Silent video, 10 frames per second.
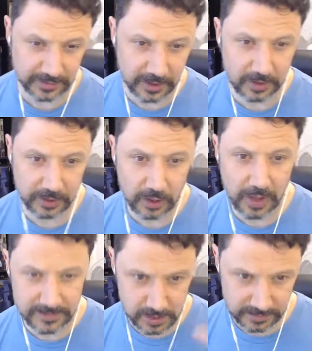they all, they all
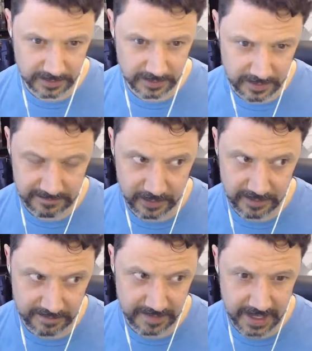have sort of a, a very
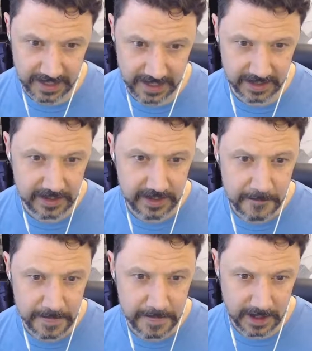fey,
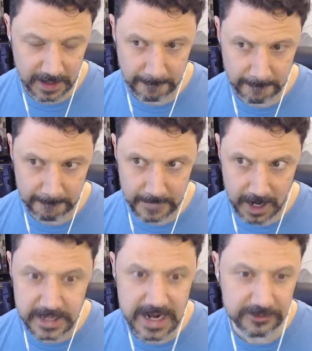um,
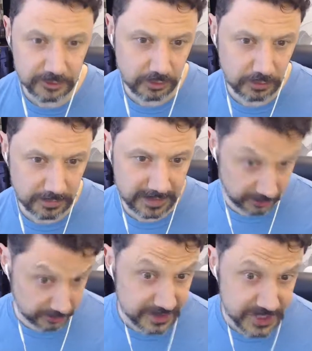unnatural
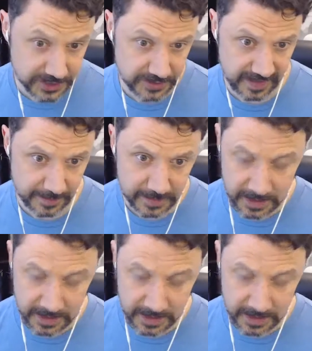characteristic to them.